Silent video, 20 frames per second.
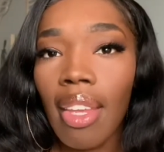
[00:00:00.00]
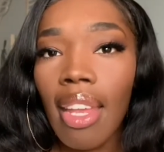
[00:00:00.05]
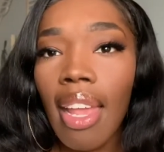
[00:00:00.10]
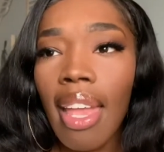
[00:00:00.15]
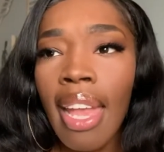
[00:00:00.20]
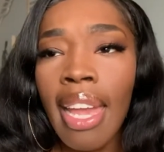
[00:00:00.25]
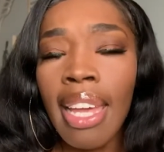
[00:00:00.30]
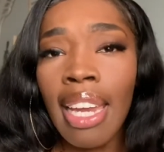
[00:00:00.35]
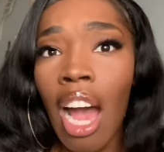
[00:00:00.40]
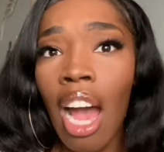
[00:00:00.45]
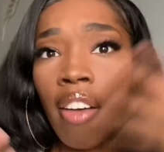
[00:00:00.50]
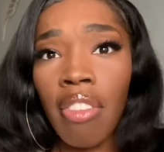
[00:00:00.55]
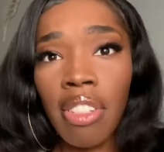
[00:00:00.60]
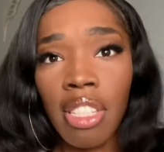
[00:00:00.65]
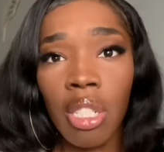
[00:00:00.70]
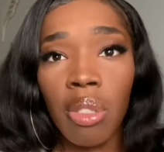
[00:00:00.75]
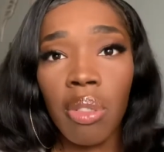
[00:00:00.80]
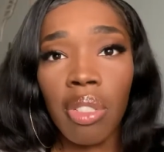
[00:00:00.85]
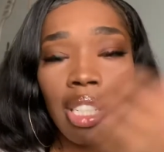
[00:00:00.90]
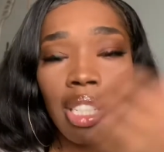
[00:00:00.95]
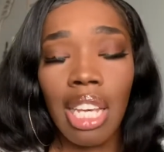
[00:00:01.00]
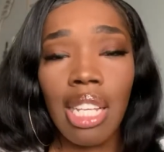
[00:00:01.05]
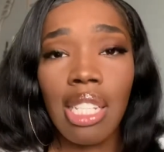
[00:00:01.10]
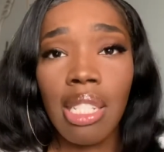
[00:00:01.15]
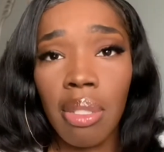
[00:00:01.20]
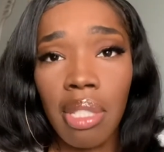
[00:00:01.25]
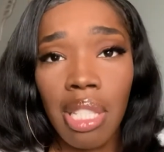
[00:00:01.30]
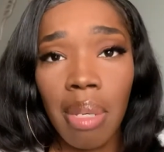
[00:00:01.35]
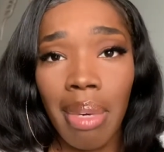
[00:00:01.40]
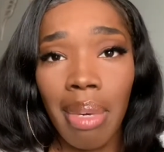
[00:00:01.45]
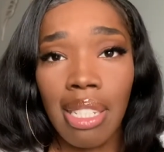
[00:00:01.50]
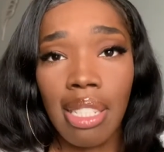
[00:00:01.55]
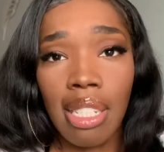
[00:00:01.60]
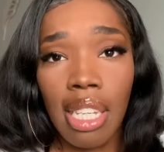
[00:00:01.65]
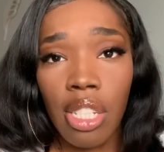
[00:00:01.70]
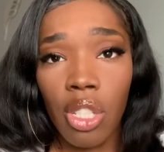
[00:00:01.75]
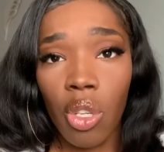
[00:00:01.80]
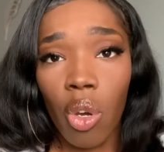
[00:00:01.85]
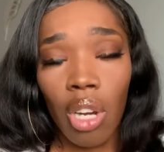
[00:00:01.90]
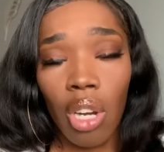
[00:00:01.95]
And obviously, you see my
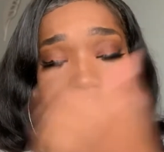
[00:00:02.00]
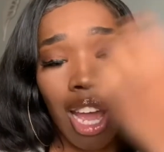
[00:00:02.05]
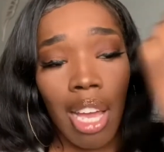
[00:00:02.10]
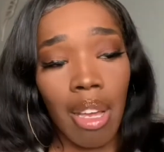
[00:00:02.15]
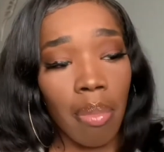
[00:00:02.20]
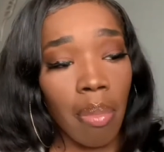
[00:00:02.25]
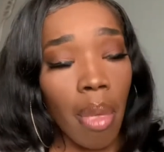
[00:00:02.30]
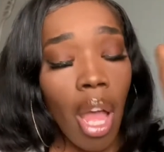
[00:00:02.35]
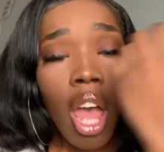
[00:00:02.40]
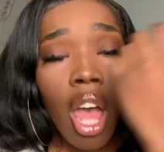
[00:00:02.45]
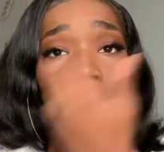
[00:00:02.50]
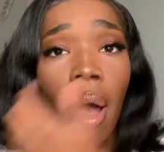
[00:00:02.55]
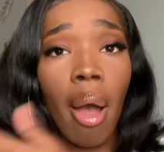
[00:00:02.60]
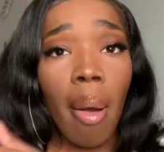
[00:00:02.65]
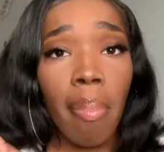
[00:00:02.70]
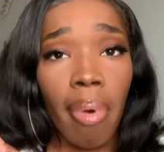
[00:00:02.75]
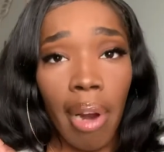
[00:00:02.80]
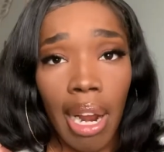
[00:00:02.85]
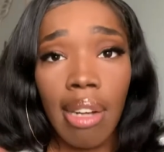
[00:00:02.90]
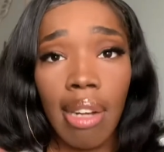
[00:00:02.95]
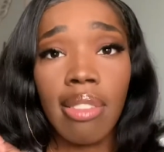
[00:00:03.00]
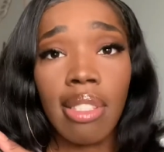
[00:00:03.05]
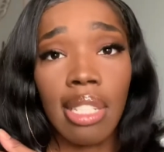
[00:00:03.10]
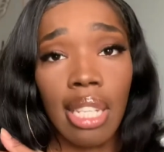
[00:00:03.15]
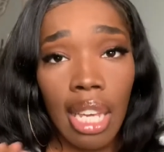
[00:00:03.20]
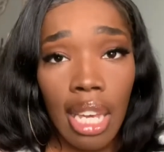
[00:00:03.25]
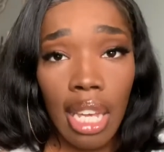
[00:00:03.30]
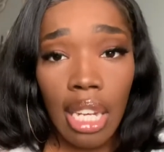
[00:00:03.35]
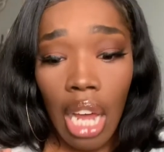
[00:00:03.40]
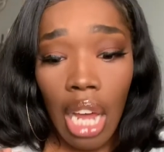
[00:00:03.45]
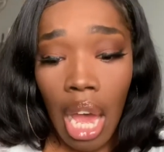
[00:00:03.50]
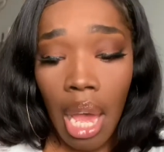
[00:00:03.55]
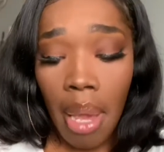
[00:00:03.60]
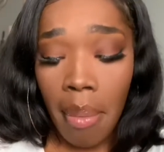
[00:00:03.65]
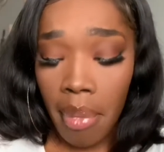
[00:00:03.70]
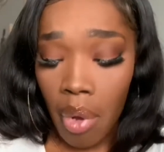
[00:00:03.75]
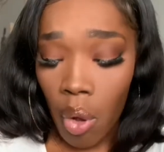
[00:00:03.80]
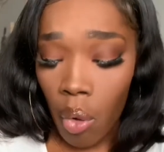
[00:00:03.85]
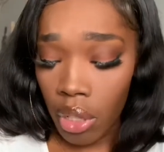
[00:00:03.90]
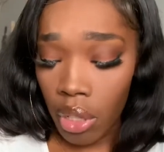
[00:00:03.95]
skin tone. I'm a brown skin. I
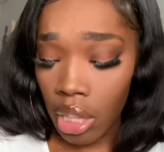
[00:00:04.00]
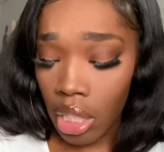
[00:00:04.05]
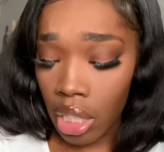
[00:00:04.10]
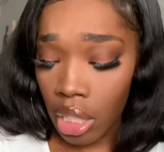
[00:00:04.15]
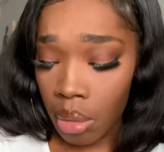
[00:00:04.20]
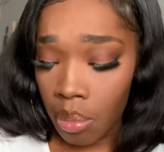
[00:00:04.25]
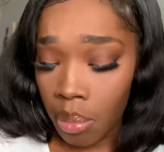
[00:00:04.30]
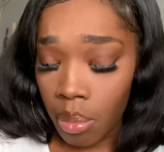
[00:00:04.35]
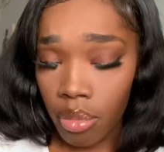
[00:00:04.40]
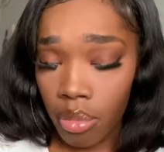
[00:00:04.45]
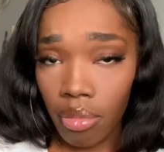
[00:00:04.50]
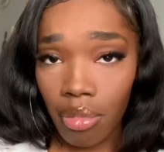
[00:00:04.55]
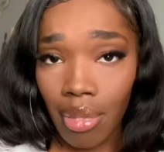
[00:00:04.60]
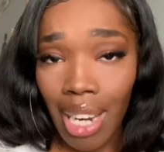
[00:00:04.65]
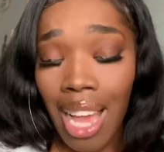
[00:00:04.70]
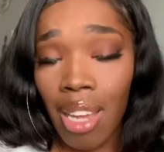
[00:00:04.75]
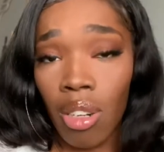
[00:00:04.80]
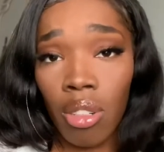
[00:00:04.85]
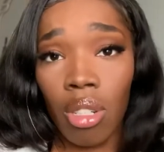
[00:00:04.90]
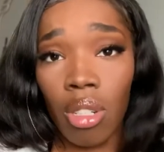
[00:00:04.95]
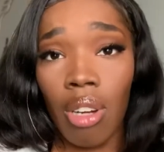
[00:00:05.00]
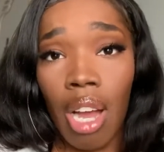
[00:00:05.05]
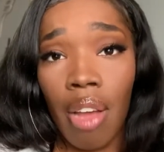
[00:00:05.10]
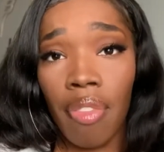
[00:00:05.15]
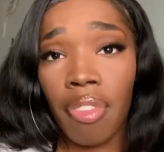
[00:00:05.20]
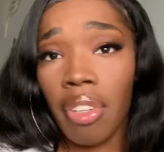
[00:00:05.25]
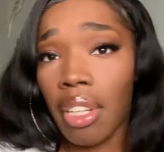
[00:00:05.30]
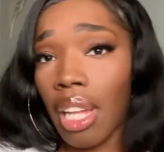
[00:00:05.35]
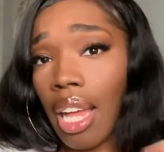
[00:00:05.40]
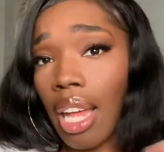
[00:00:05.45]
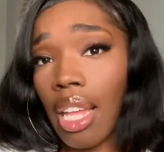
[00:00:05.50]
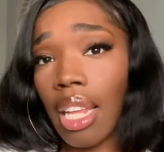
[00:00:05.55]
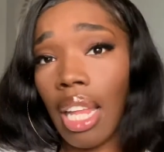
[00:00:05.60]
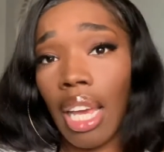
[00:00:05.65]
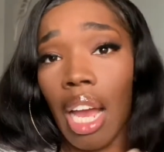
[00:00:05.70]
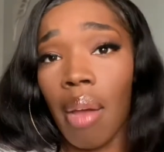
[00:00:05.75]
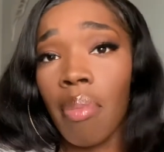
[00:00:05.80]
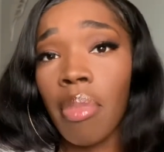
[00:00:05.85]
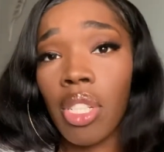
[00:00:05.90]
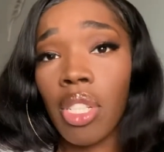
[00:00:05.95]
don't know. I feel
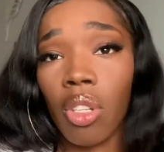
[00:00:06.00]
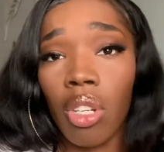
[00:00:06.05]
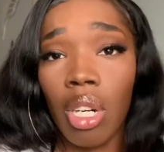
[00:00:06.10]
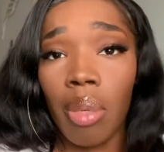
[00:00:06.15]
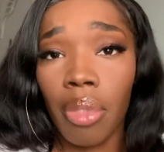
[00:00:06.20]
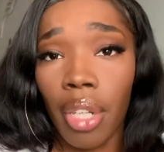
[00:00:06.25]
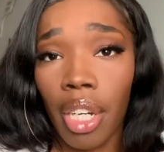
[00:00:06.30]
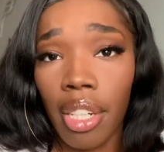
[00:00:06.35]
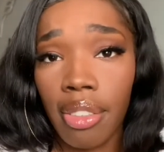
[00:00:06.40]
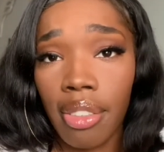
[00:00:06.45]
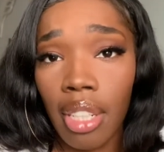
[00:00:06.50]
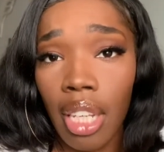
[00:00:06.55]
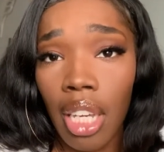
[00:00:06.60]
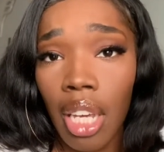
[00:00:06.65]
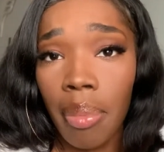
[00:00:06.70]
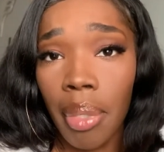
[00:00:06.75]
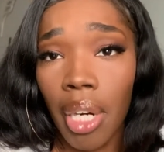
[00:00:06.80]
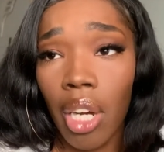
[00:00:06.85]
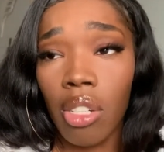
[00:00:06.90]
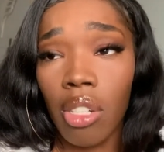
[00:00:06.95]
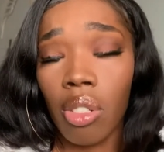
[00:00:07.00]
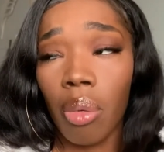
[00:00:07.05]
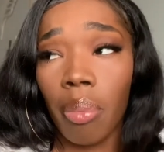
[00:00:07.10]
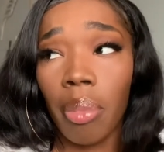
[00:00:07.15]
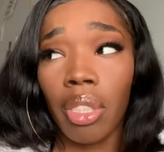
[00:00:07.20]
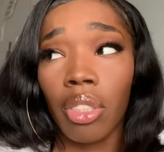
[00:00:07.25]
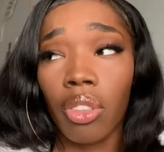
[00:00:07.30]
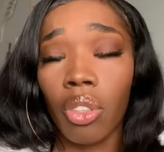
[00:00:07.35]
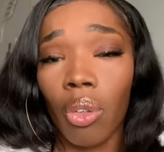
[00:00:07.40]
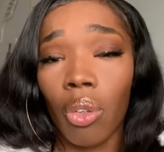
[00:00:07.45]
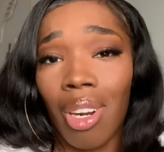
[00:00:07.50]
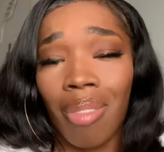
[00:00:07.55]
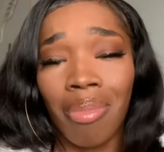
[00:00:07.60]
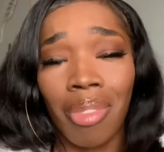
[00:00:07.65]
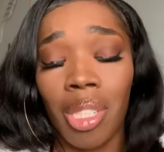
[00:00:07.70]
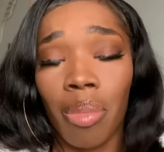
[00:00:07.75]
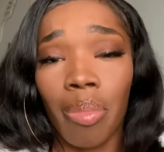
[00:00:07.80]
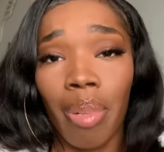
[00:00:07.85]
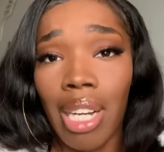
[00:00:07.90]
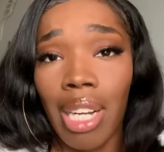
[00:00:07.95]
like I've been told I'm dark skin, but I've also been told I'm
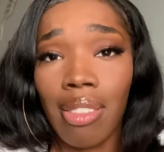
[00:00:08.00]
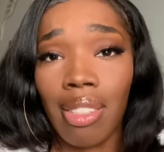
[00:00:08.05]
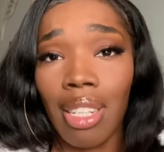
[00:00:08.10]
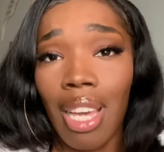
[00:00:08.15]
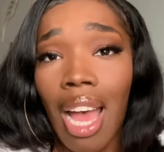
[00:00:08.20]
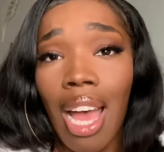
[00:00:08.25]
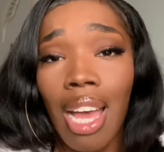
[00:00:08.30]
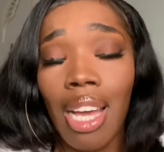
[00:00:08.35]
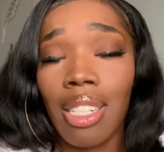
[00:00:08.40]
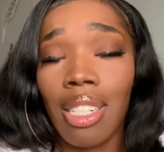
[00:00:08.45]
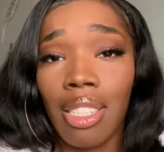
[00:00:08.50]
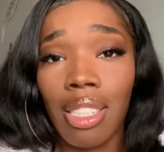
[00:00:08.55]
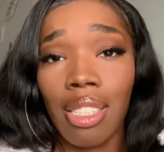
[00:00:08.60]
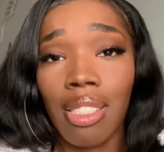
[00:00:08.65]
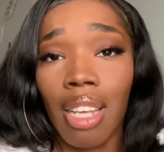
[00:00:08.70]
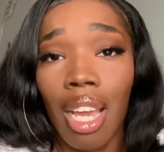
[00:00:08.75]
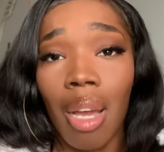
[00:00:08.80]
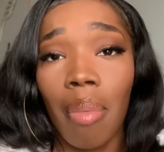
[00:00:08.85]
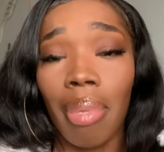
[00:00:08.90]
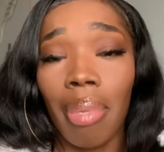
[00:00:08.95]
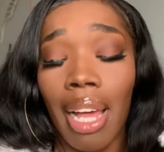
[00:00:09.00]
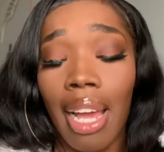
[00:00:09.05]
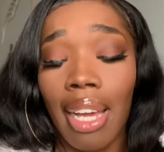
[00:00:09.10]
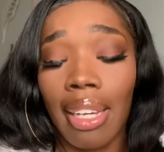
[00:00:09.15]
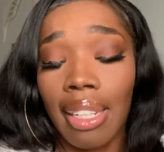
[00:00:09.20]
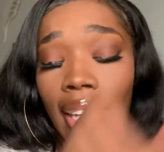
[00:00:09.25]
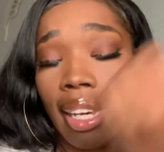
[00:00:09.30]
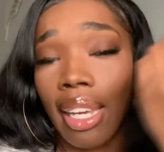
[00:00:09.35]
just brown skin. I just say I'm Black.